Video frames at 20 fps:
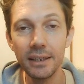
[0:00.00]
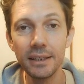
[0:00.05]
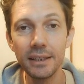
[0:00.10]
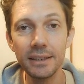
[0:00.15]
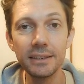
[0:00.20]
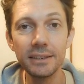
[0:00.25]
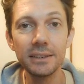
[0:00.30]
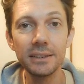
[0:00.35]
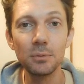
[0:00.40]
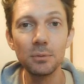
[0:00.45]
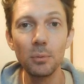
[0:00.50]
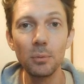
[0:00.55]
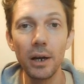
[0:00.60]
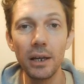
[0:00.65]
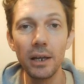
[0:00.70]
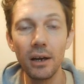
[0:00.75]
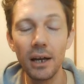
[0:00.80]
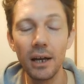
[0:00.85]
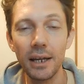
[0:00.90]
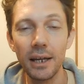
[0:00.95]
this is why
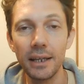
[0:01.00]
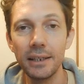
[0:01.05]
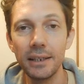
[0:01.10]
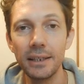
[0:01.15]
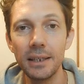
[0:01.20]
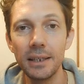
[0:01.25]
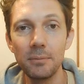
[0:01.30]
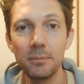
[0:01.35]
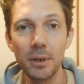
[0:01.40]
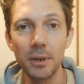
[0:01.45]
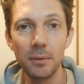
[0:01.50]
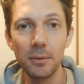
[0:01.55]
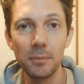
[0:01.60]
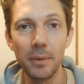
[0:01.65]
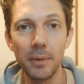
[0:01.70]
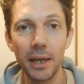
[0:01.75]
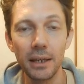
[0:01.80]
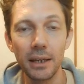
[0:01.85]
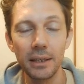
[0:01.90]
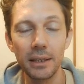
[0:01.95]
I keep coming
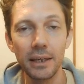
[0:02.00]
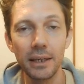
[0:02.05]
back